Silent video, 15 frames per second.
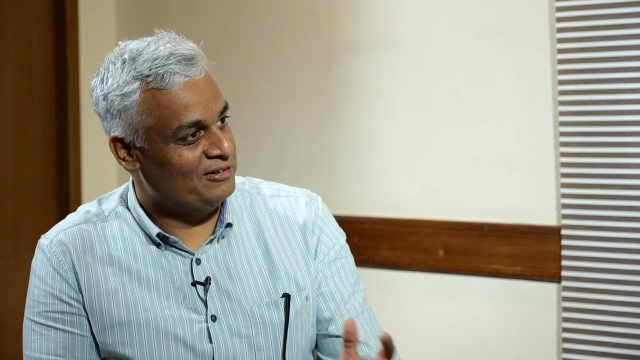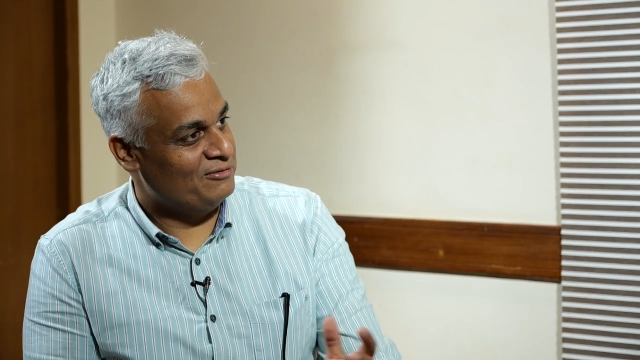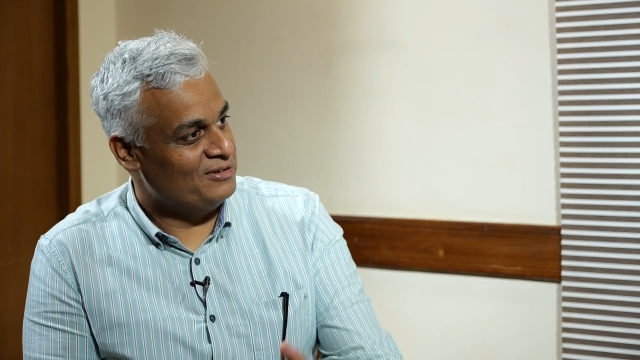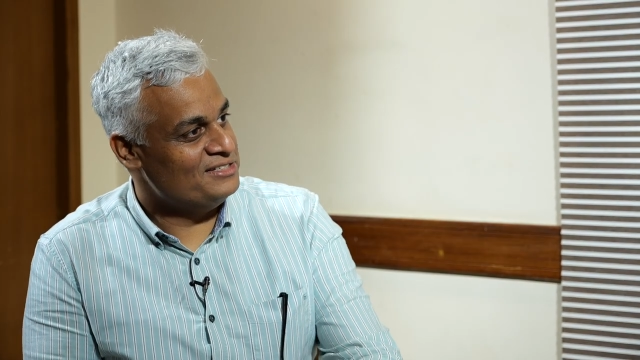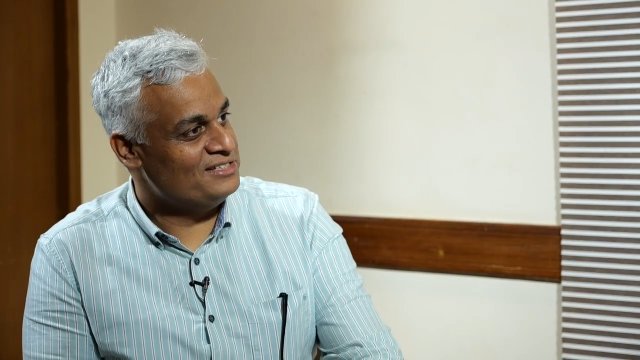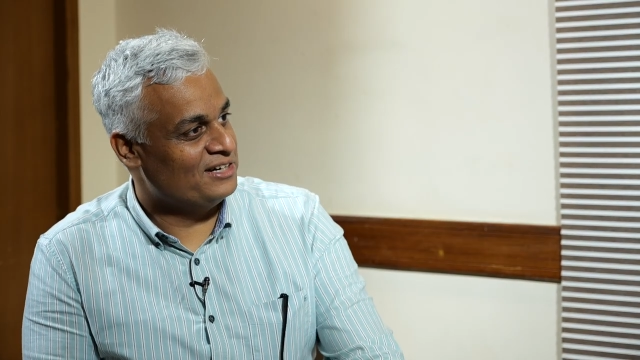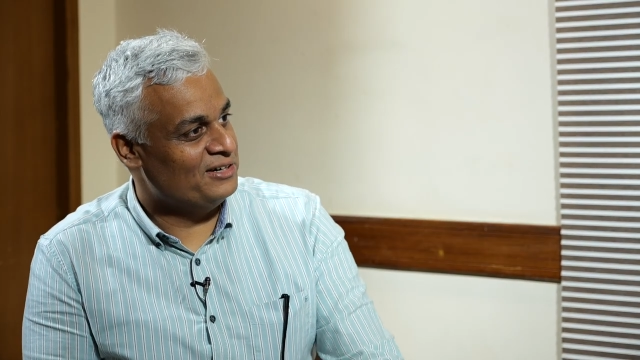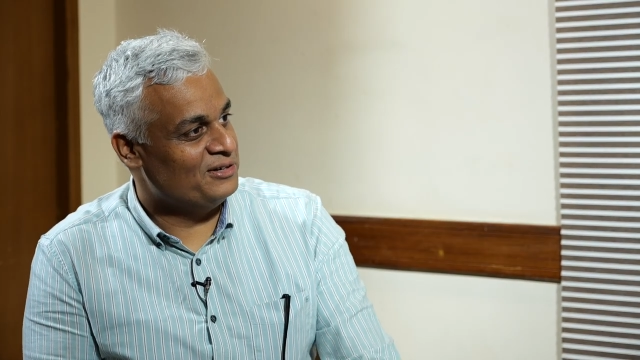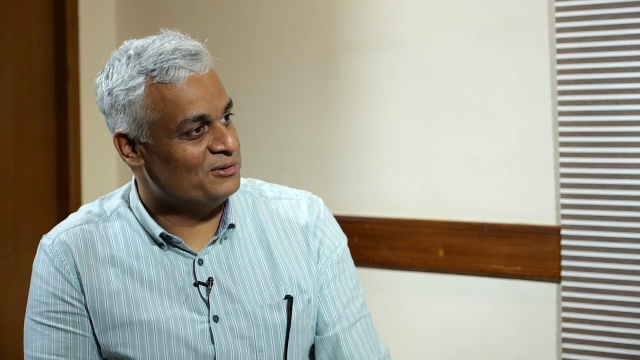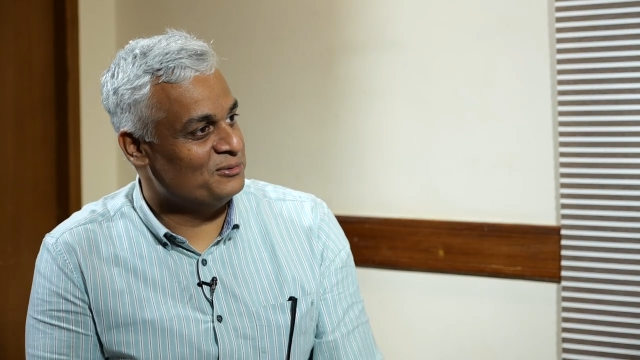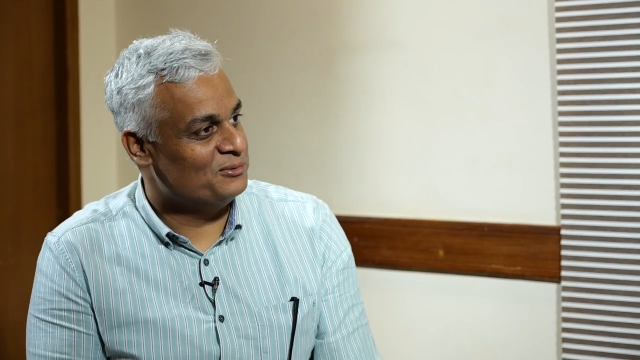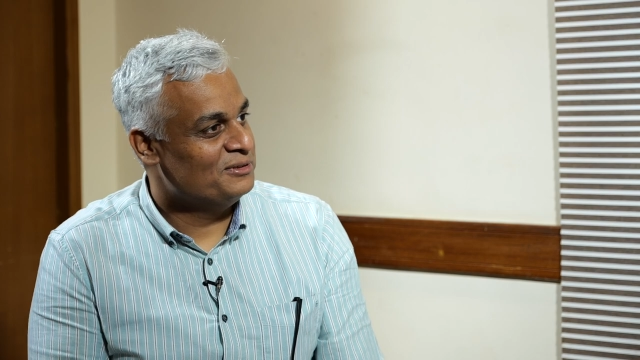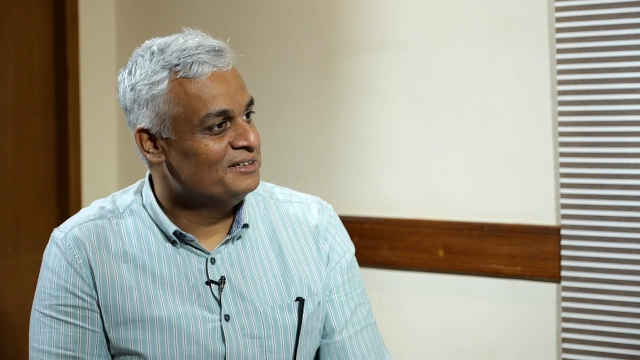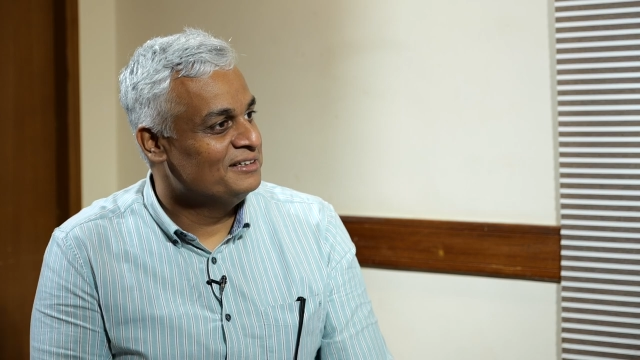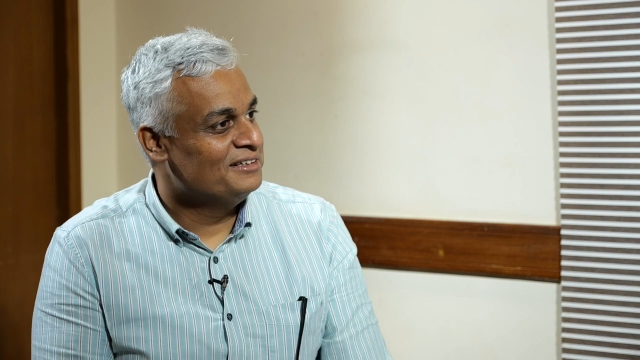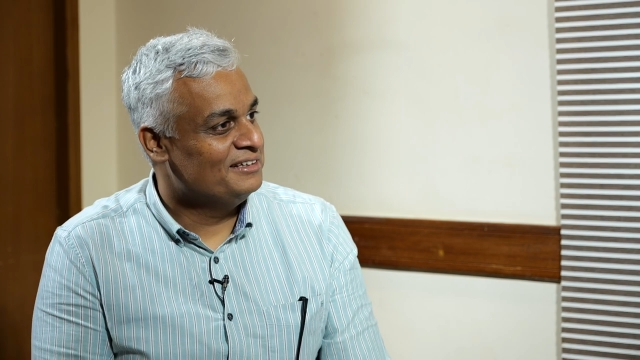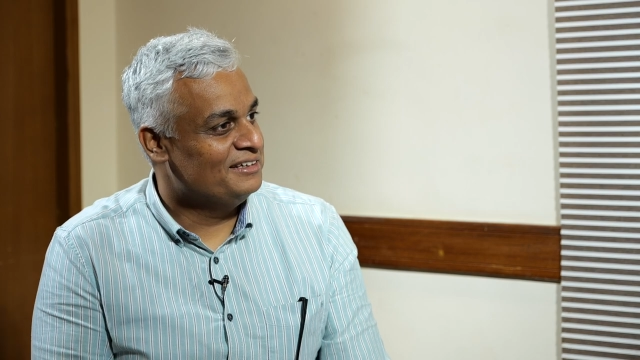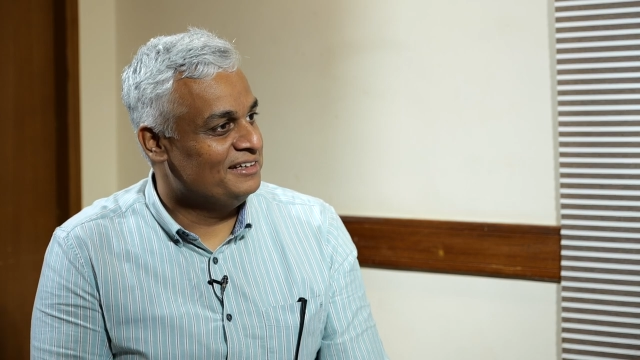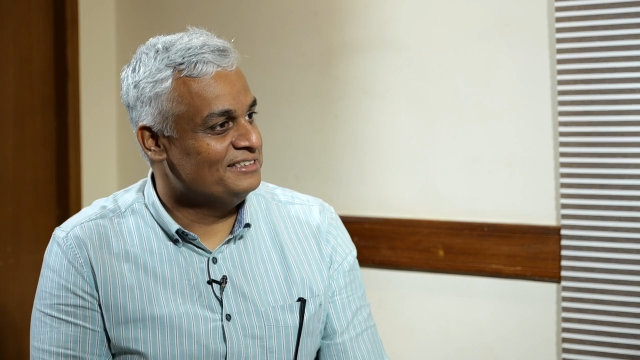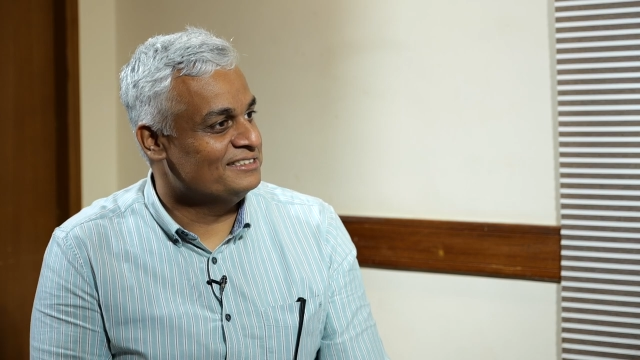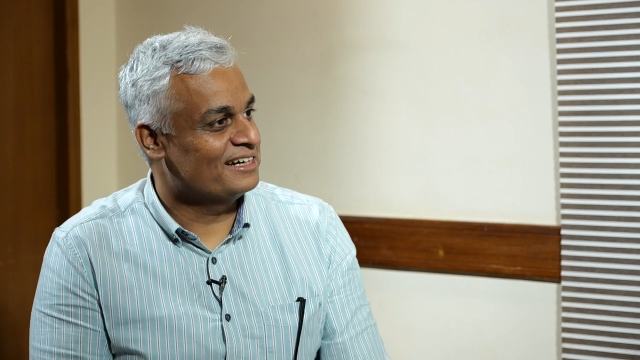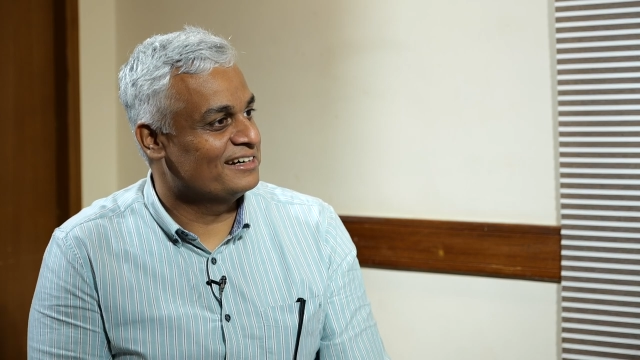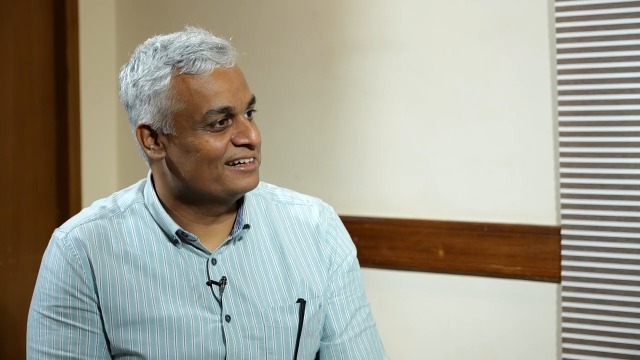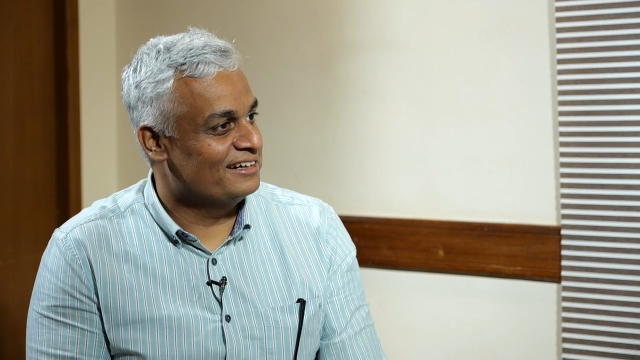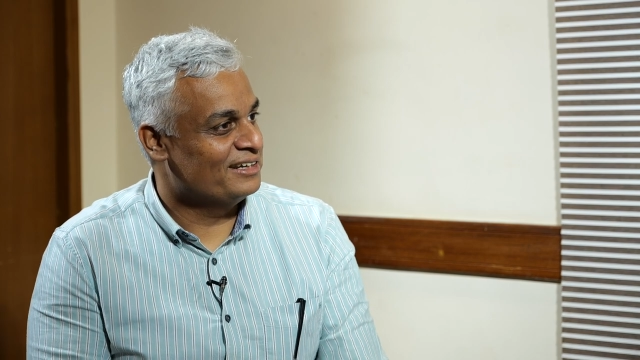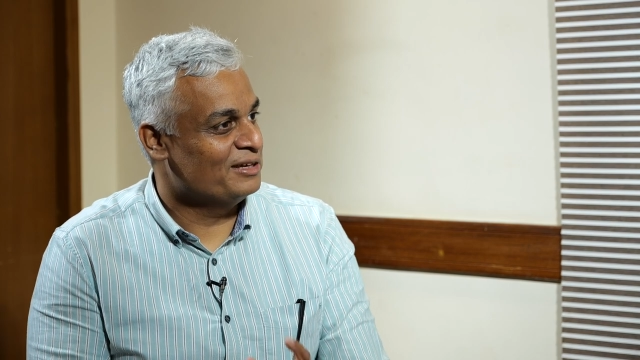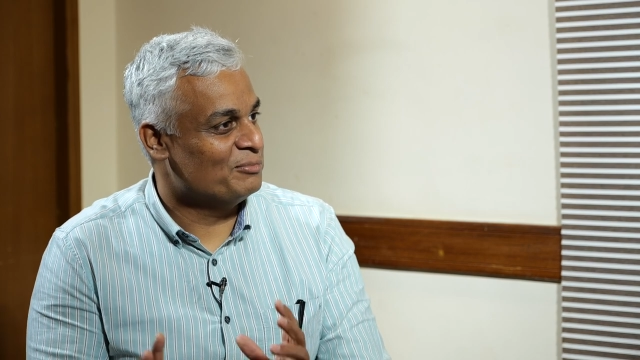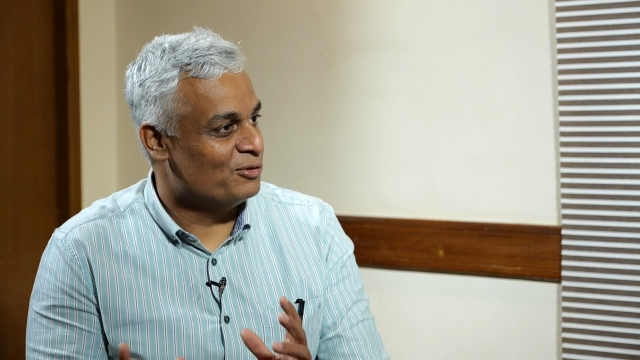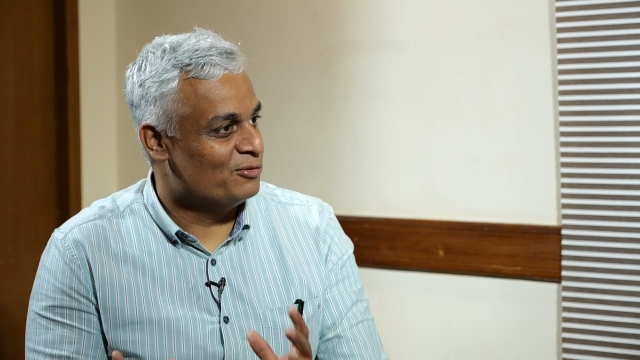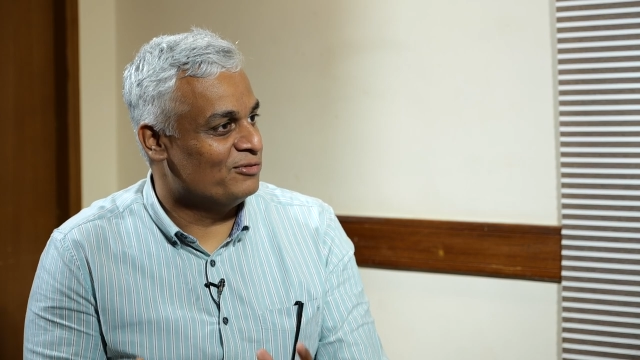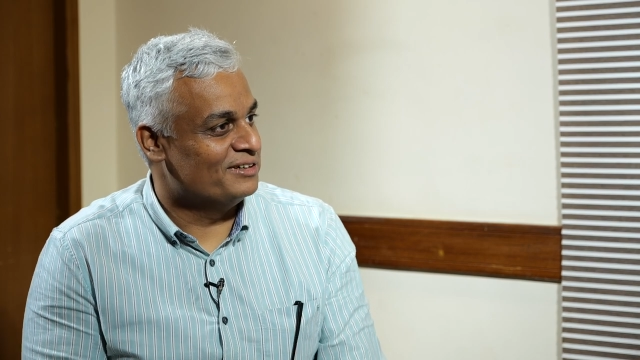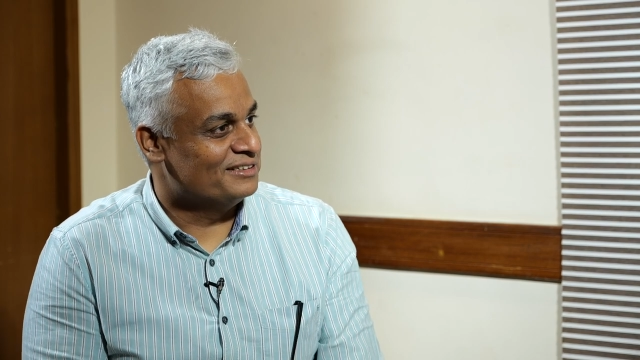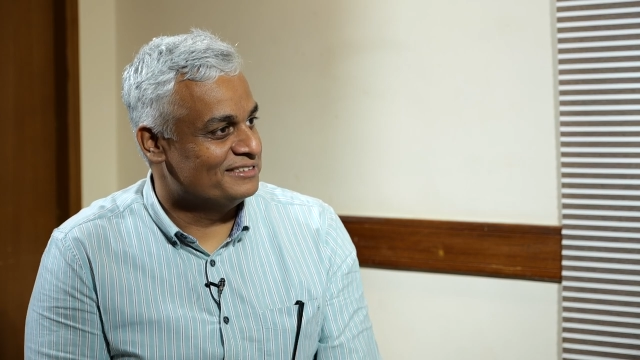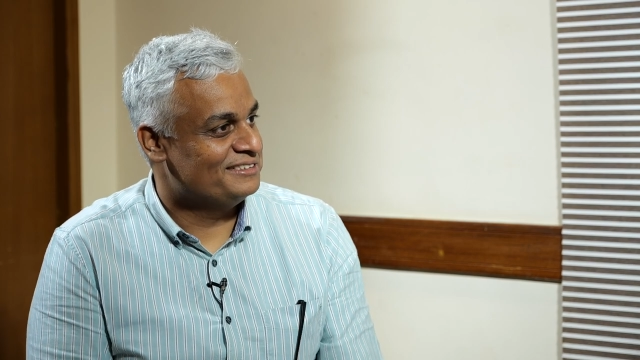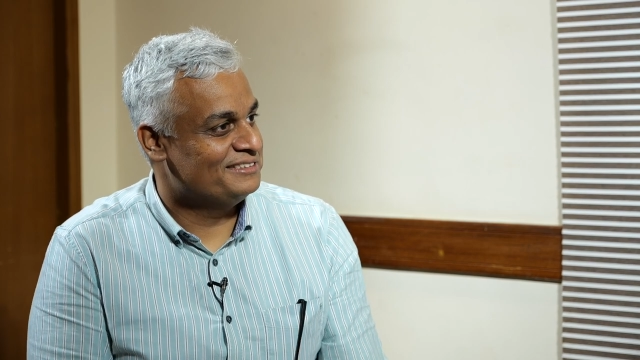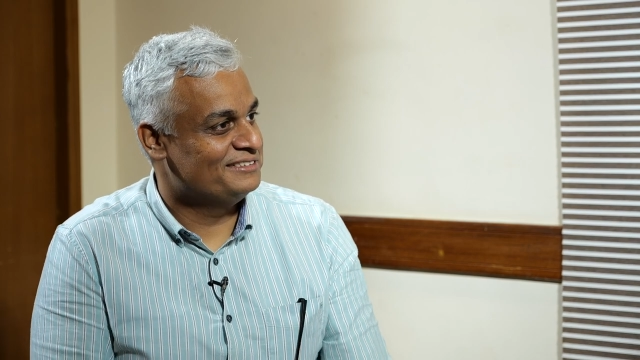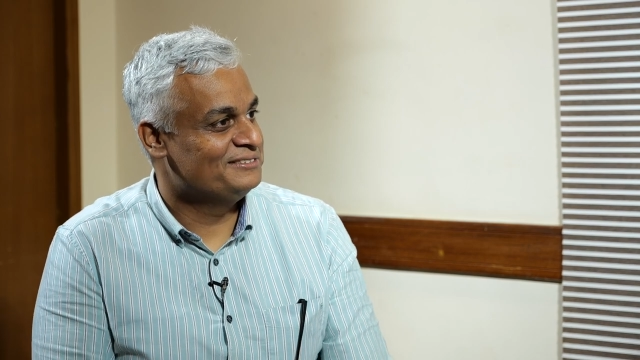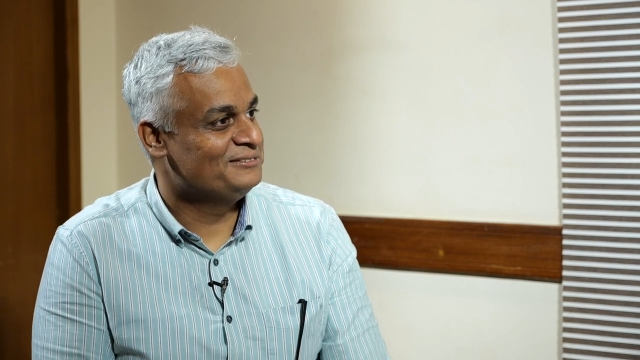venture into any sectoral type of funds?